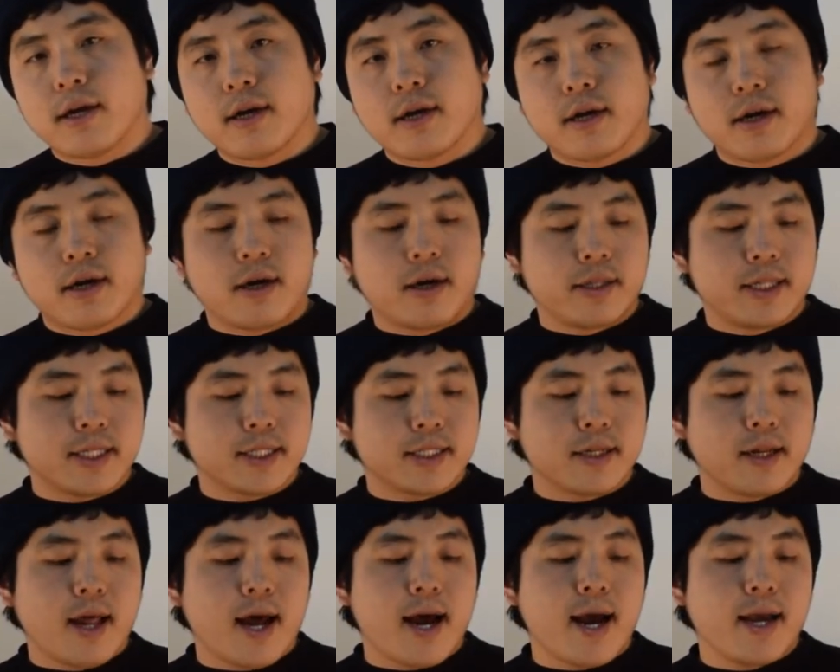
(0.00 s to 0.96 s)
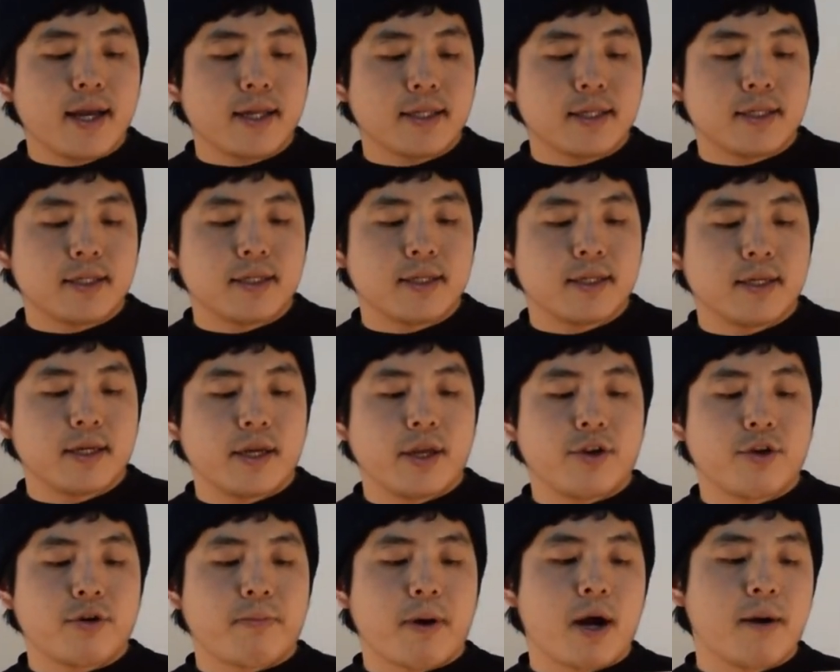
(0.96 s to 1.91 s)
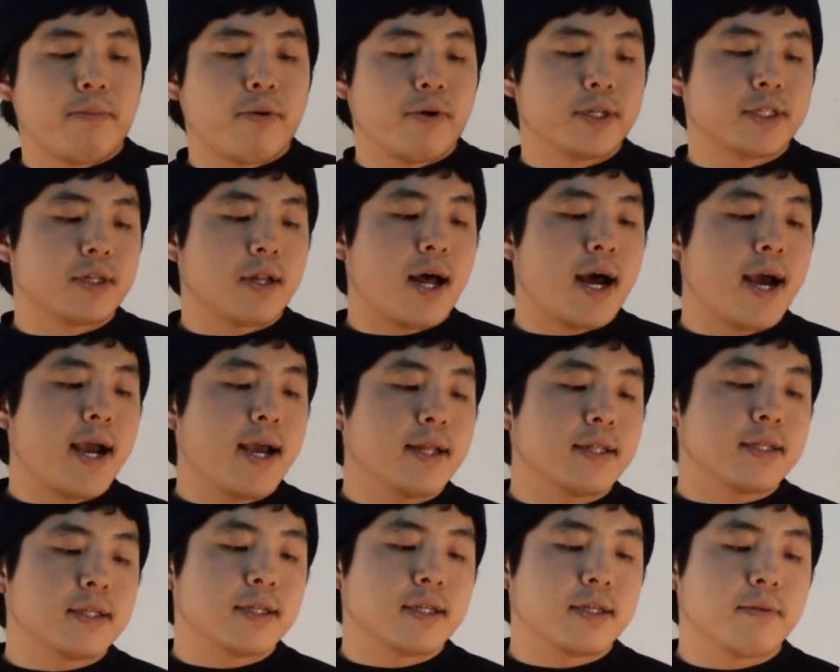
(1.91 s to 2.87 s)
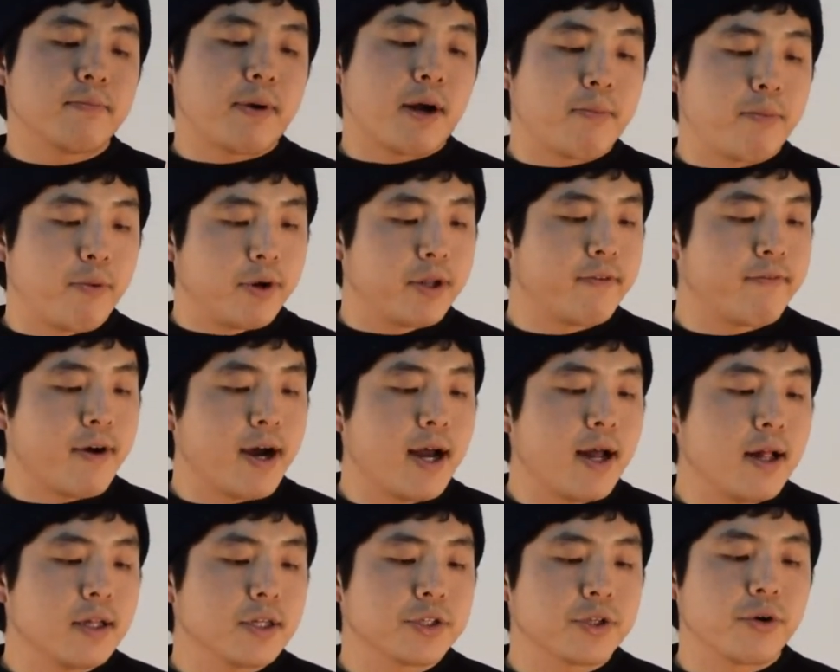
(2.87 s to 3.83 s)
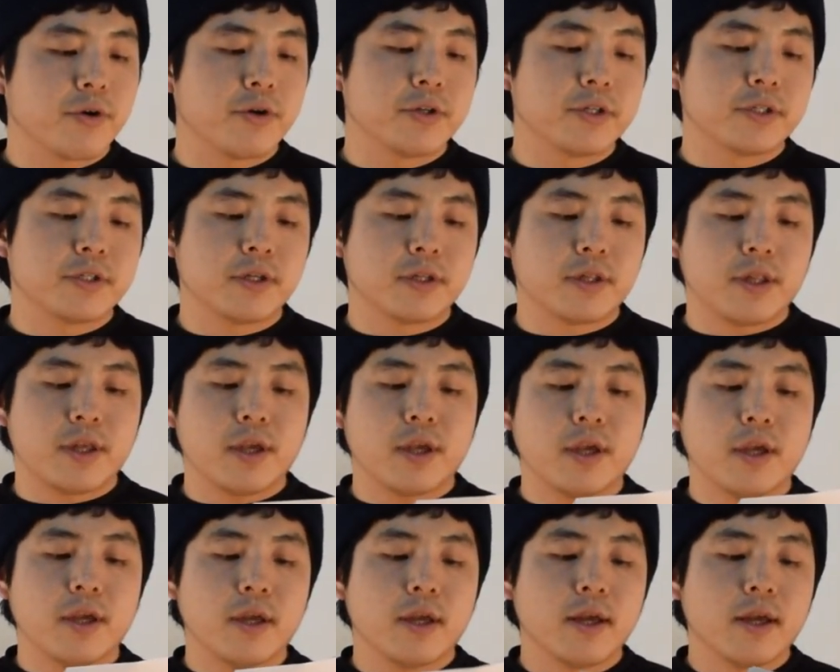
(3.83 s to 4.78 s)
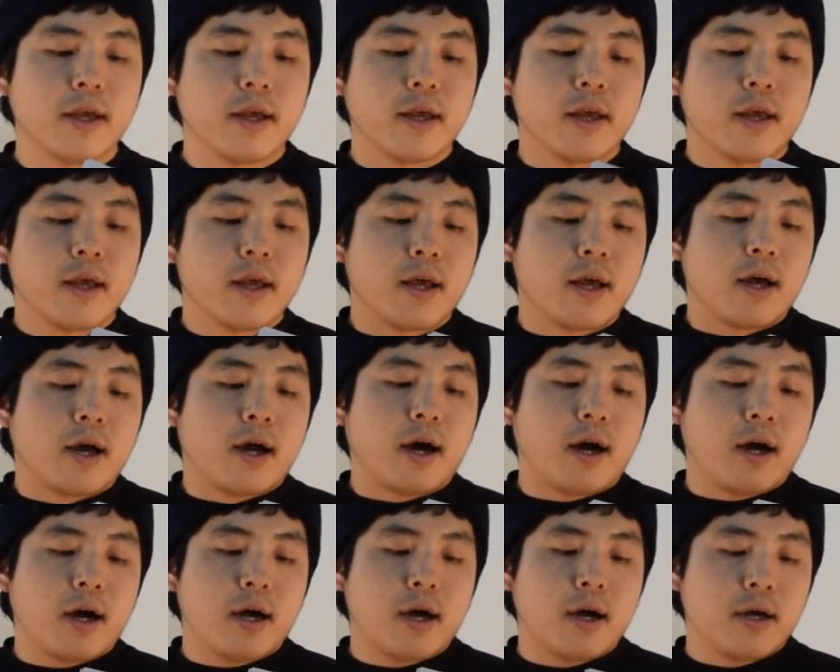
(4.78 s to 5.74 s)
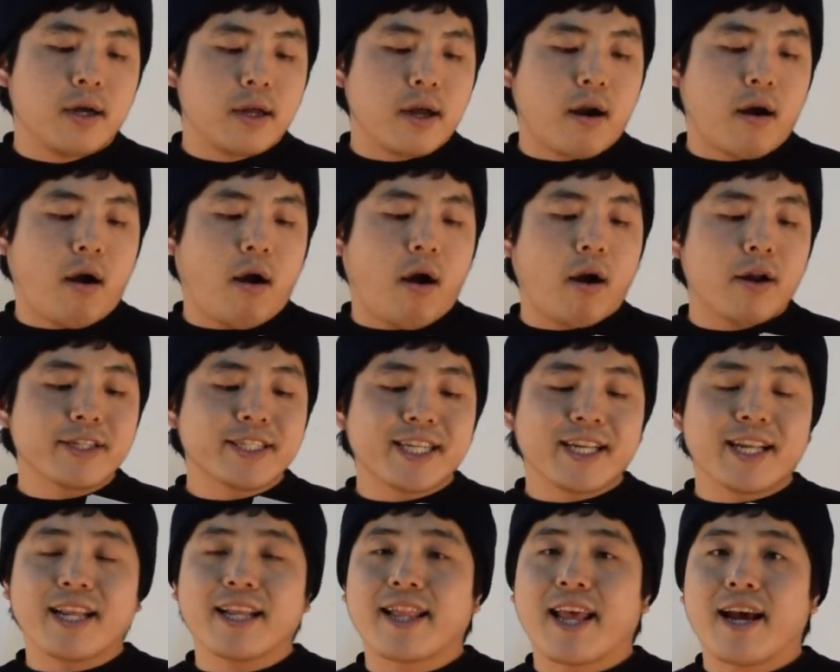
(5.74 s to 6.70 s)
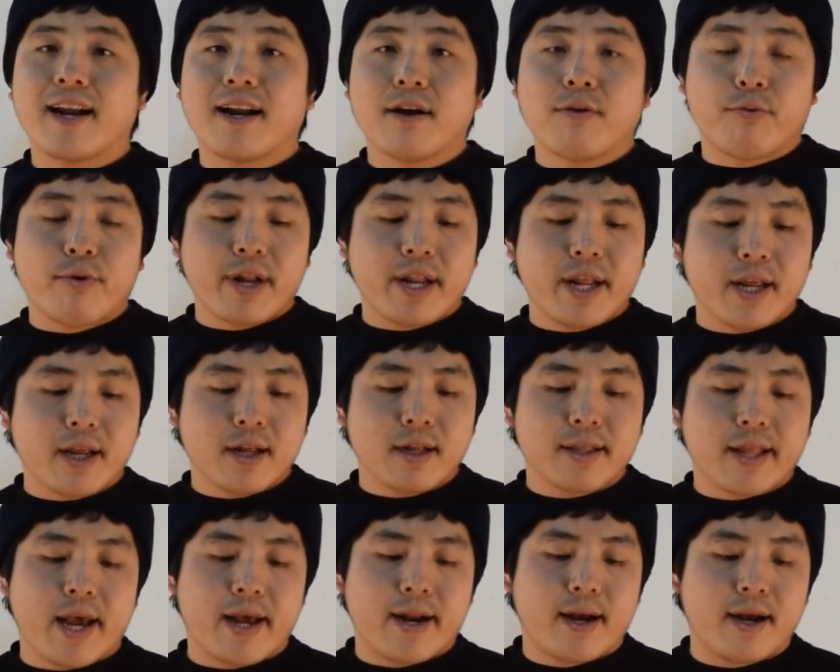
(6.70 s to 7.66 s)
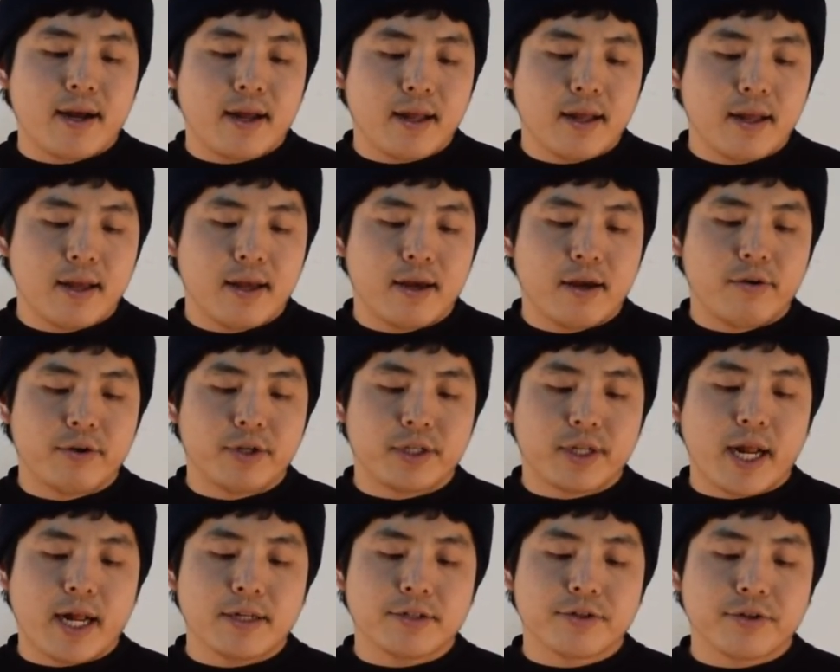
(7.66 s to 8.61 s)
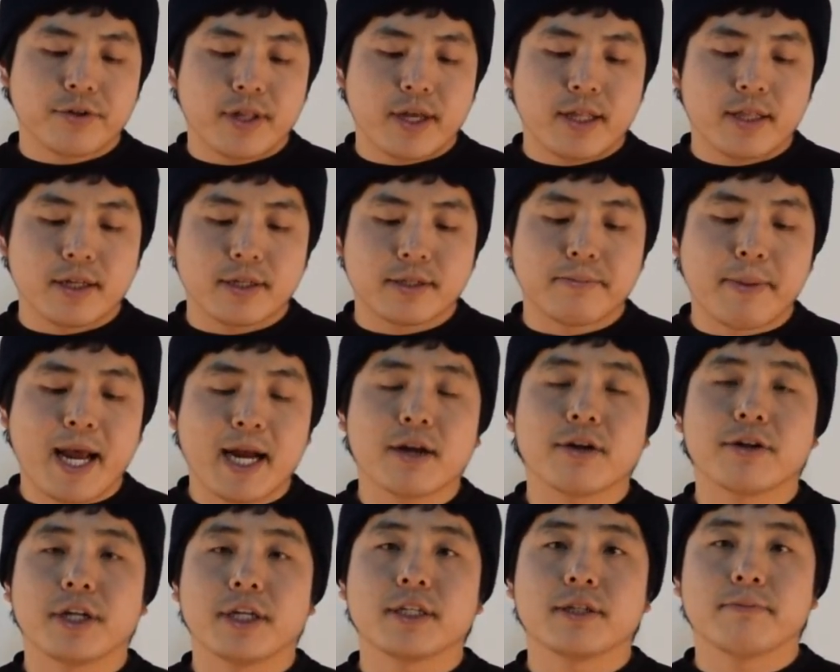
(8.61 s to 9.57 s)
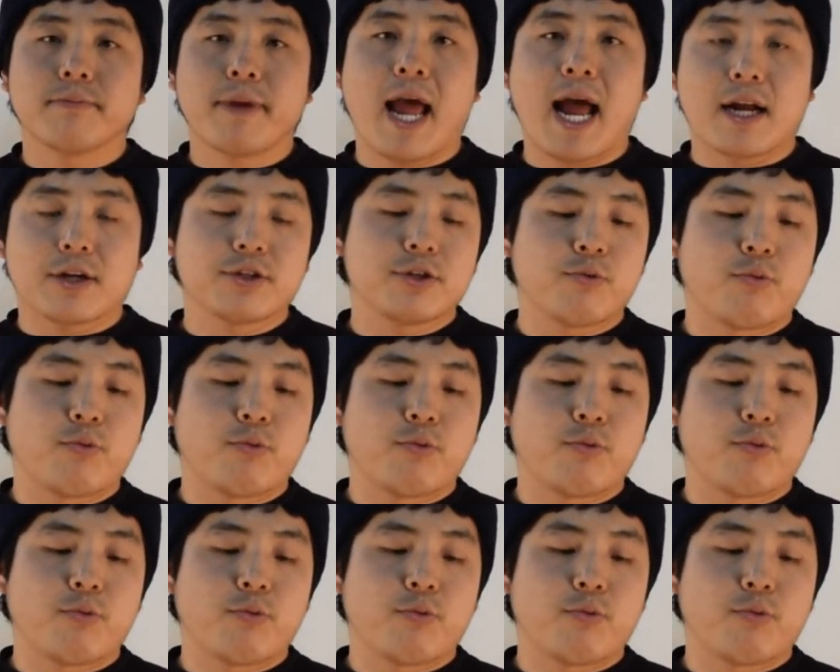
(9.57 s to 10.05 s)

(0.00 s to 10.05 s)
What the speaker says: this slide, in your PowerPoint file, shows the RCD data, reading data, which tells you that this mechanism actually